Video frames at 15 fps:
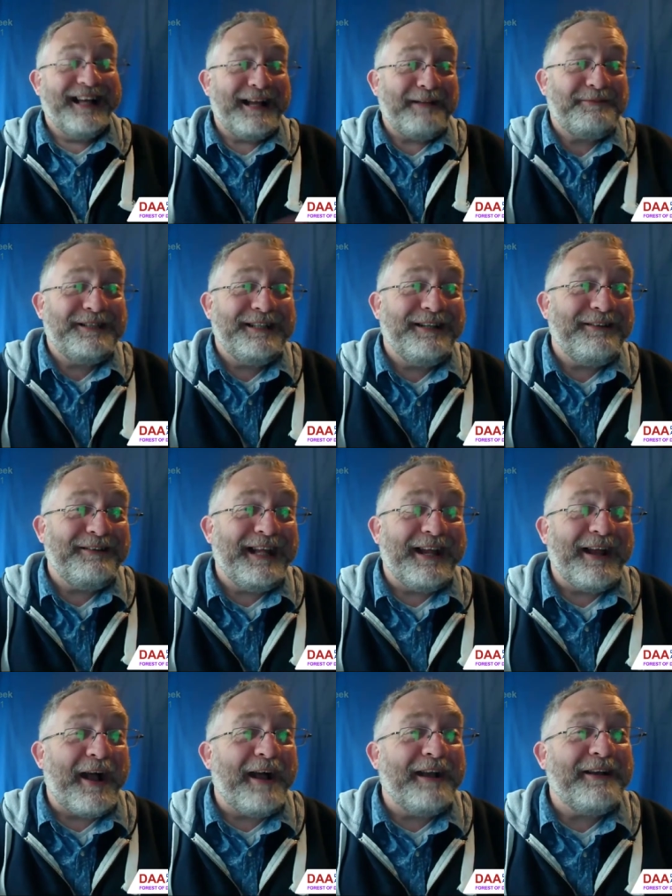Absolutely.
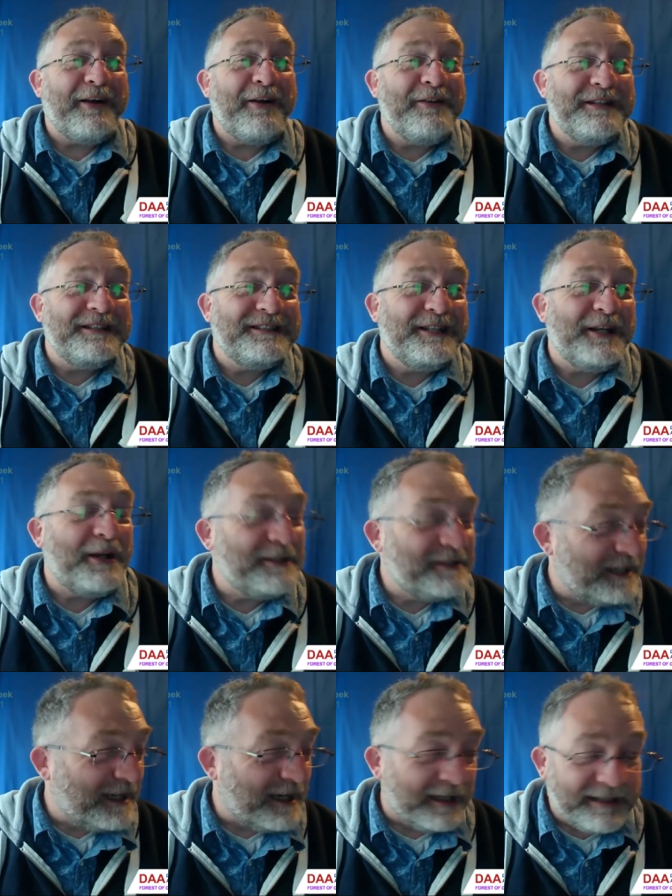I honestly, I was
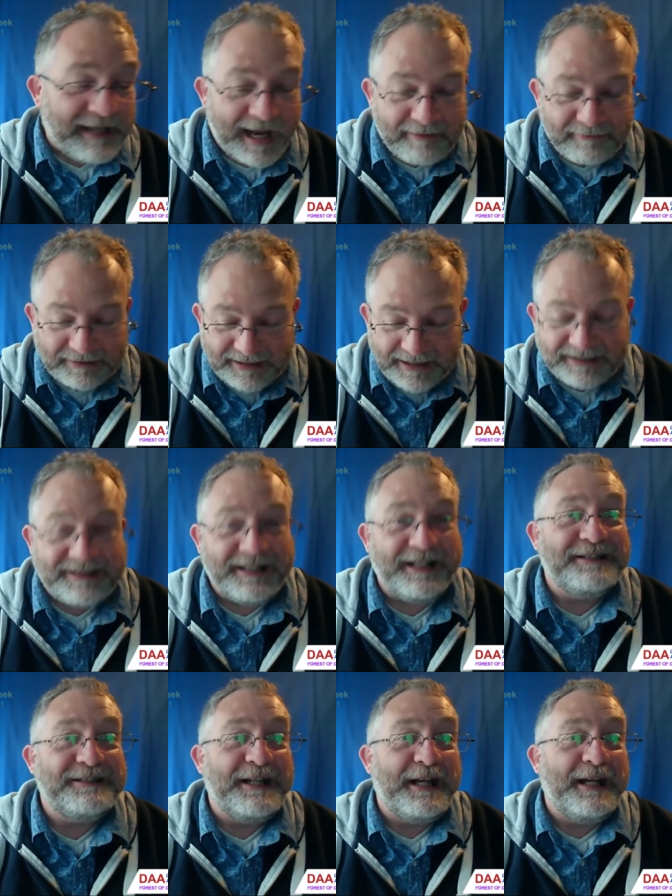like, I can't resist
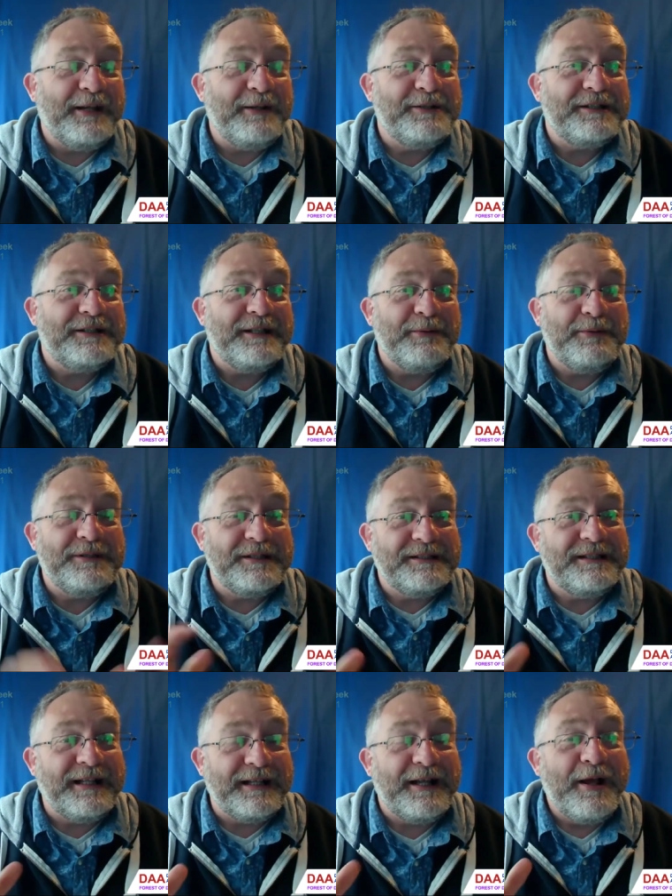this, and it was just
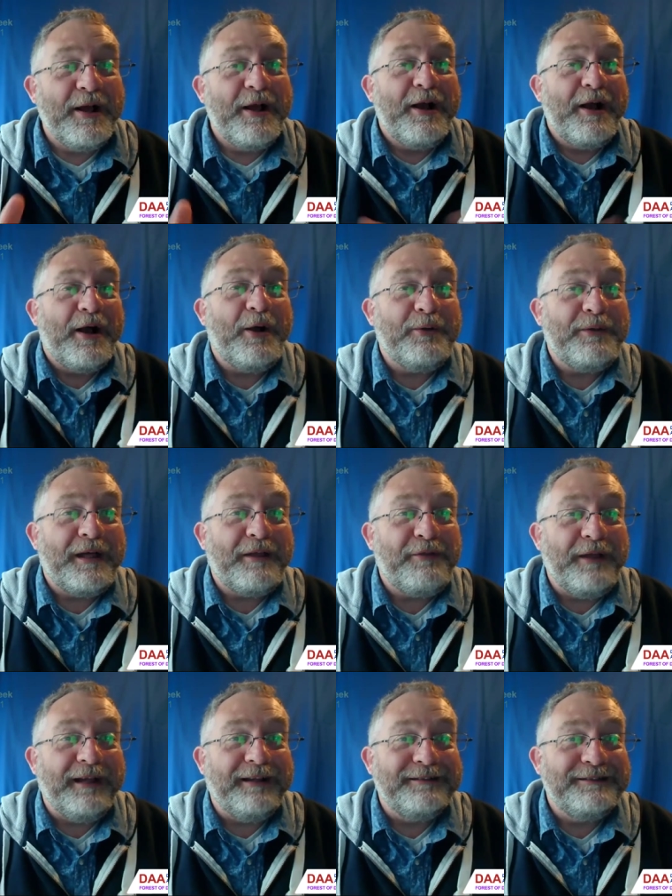that
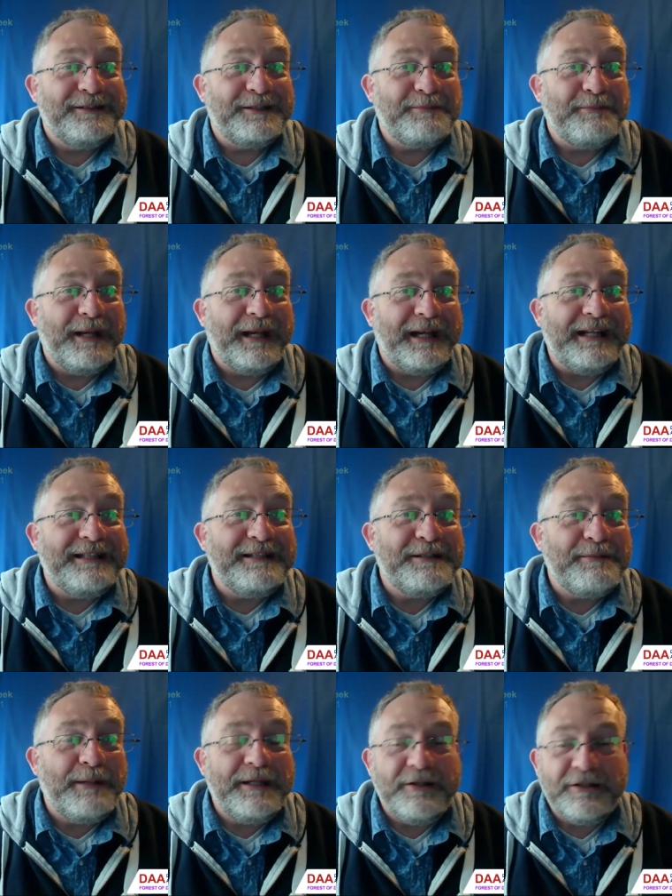thing, just make anything to
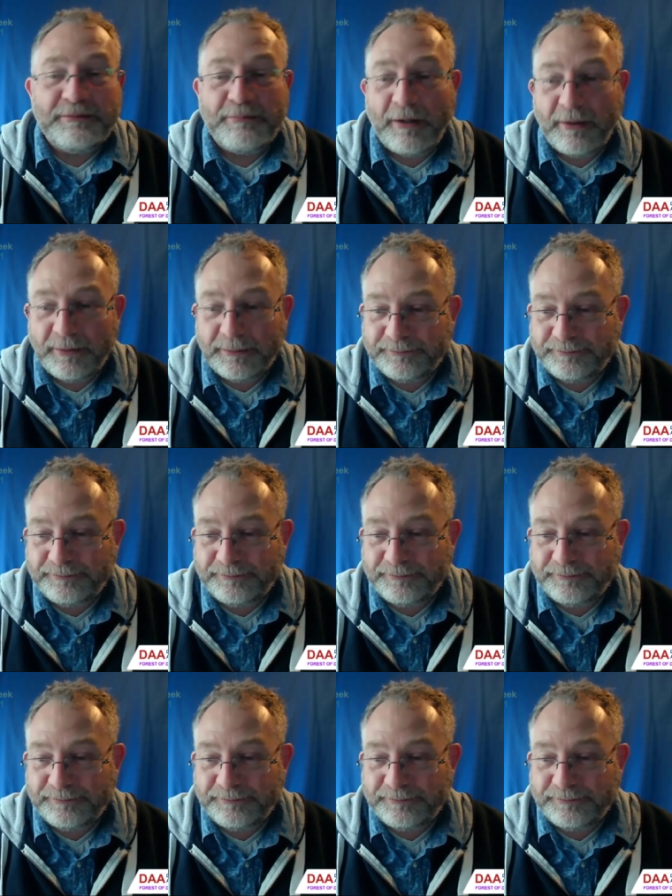make you smile.